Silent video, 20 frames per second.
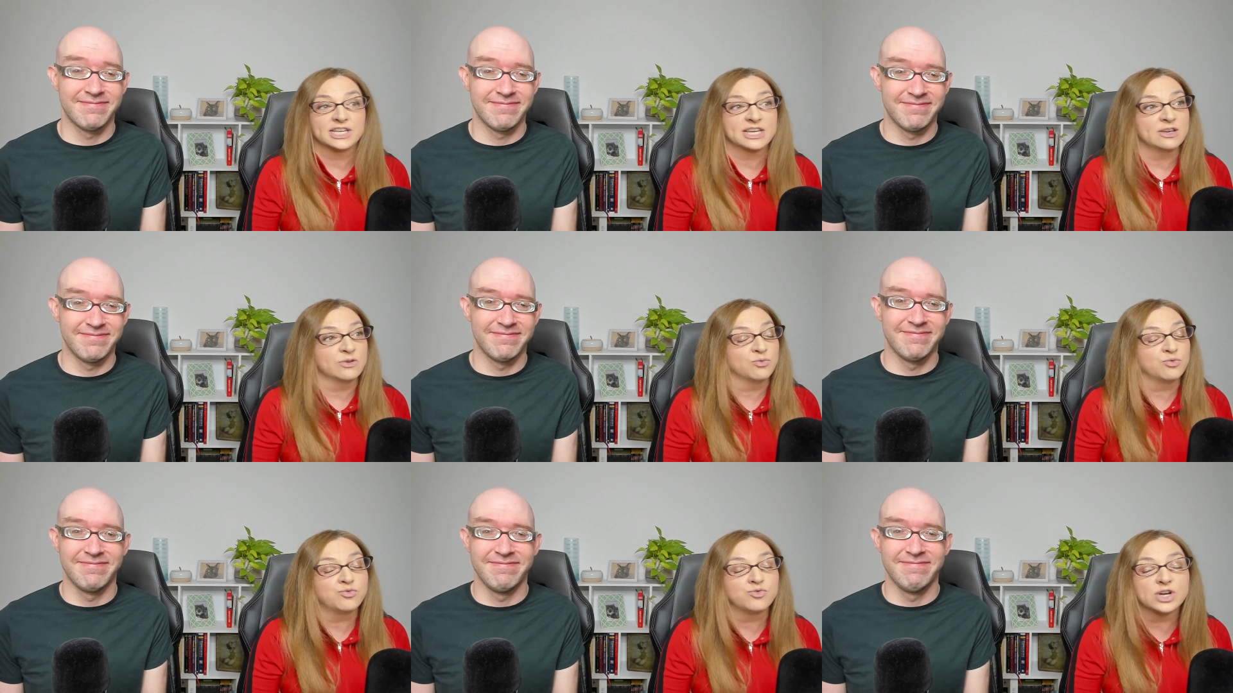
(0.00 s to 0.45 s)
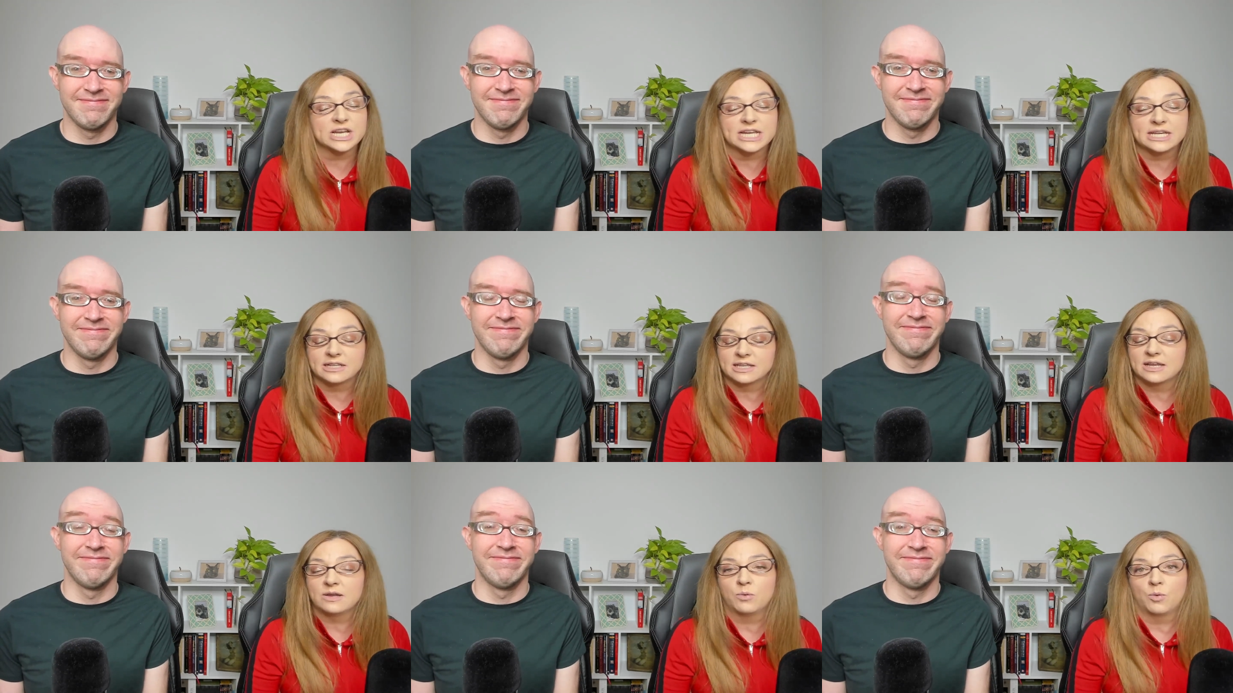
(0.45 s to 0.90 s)
Speaker 1: He
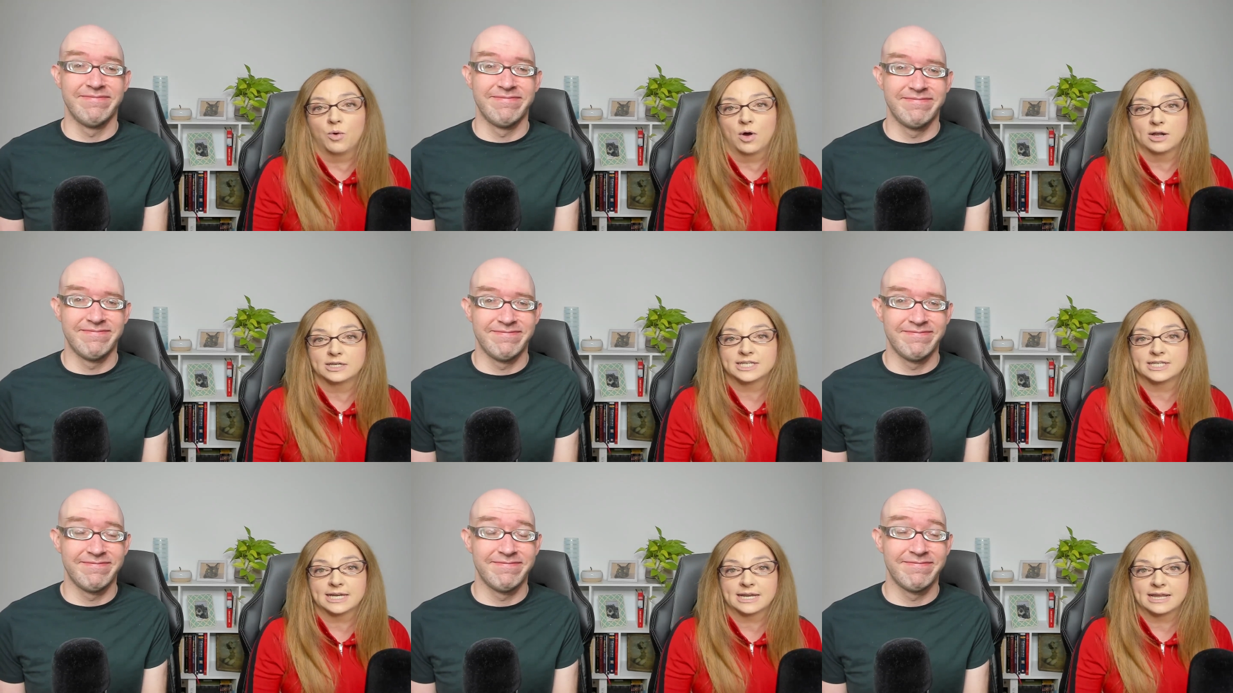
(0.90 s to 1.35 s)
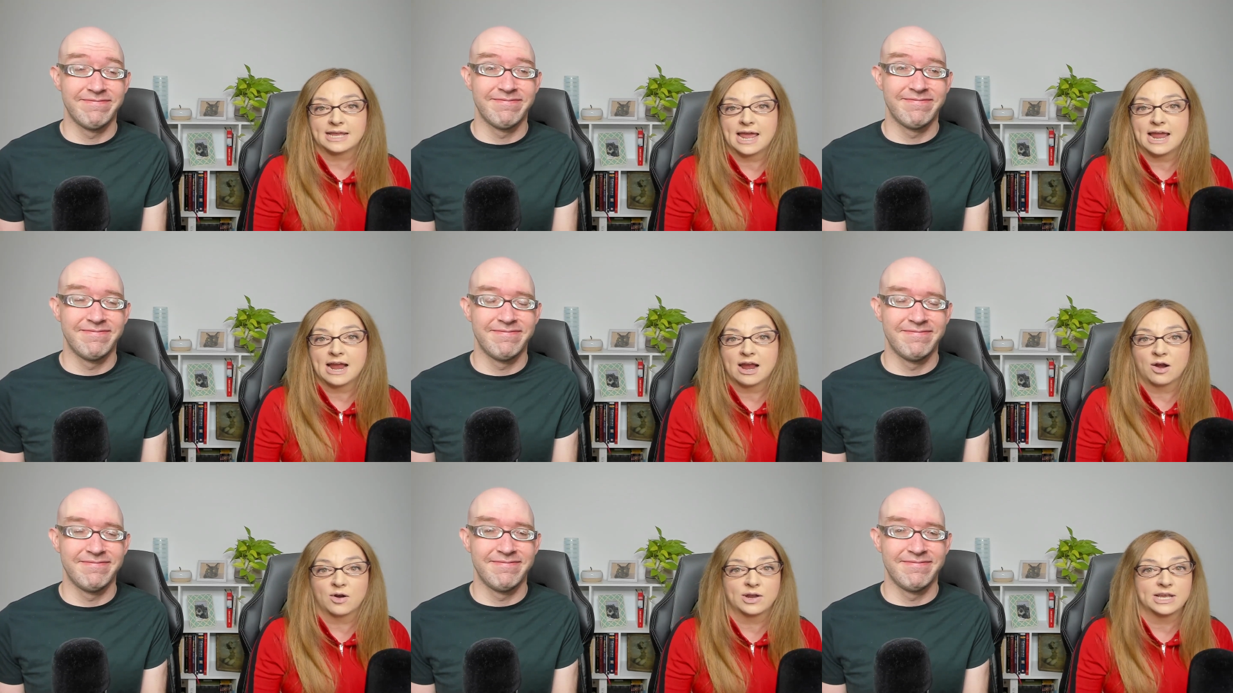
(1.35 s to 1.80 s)
really wants to
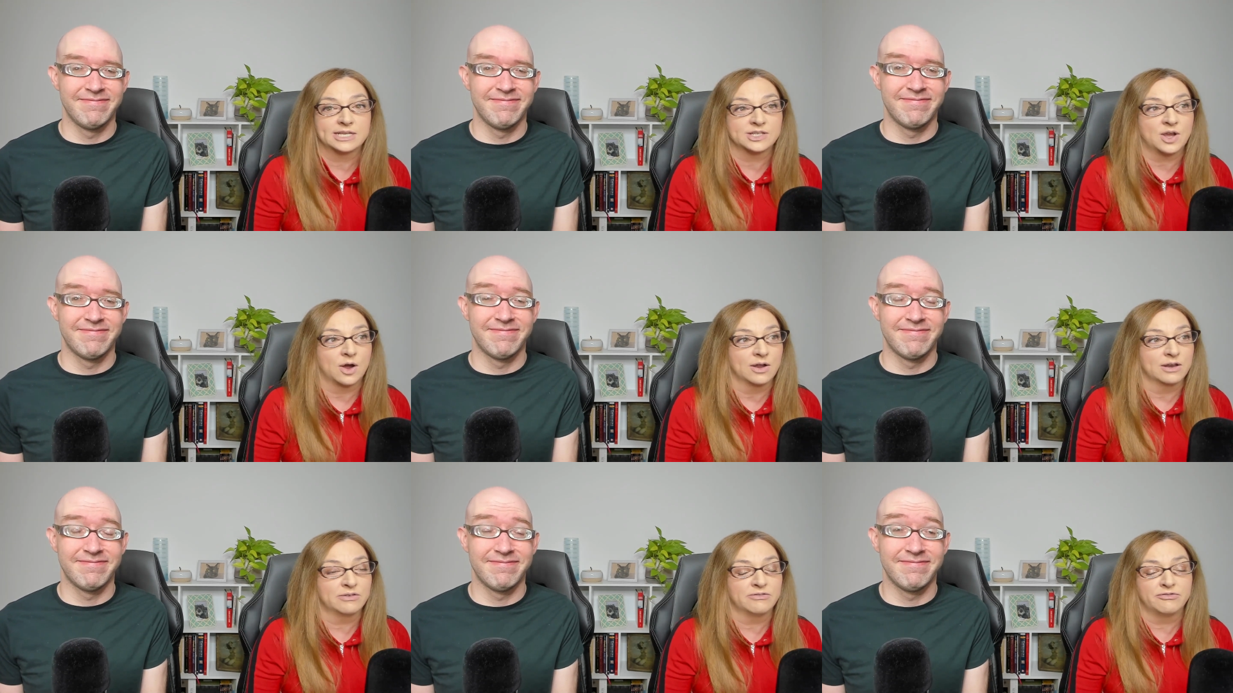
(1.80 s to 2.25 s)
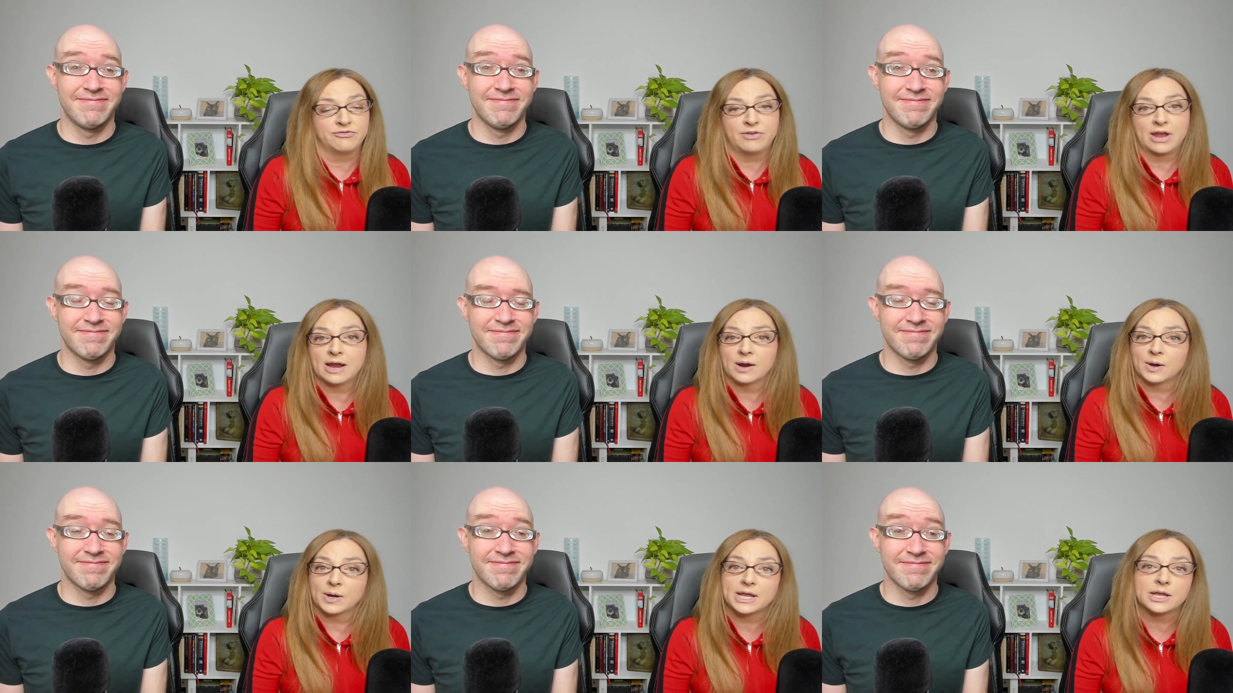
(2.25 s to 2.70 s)
care. He's gotten
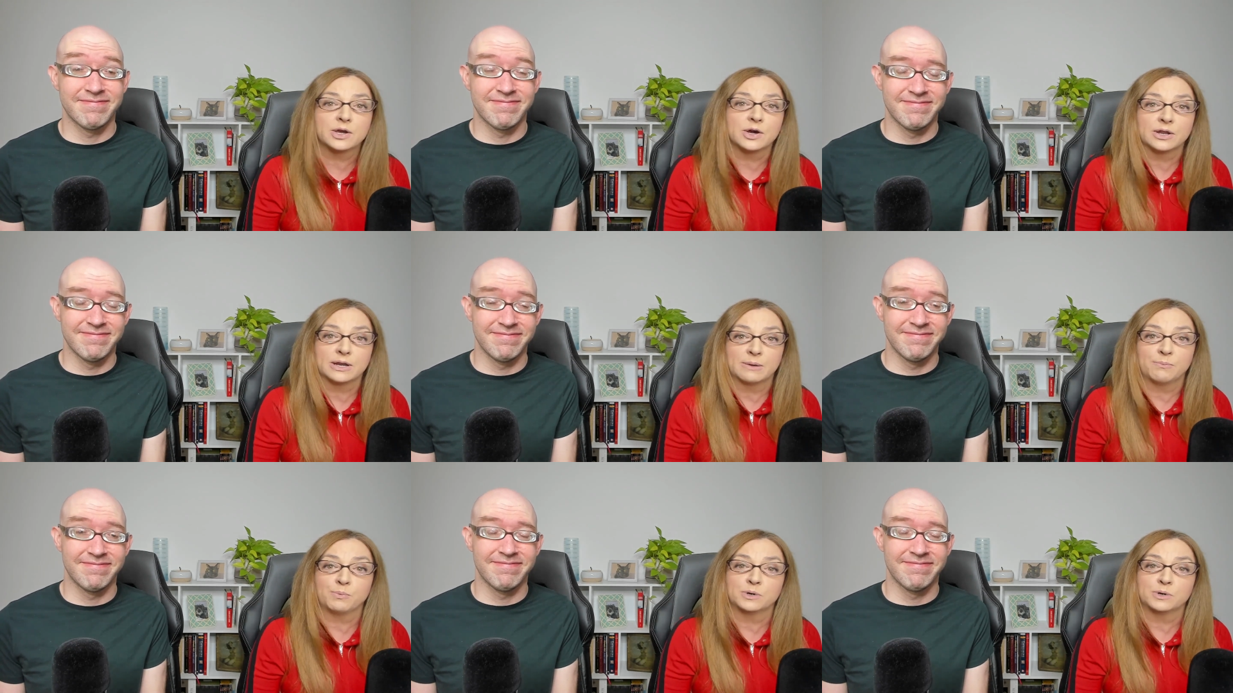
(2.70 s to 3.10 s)
very good at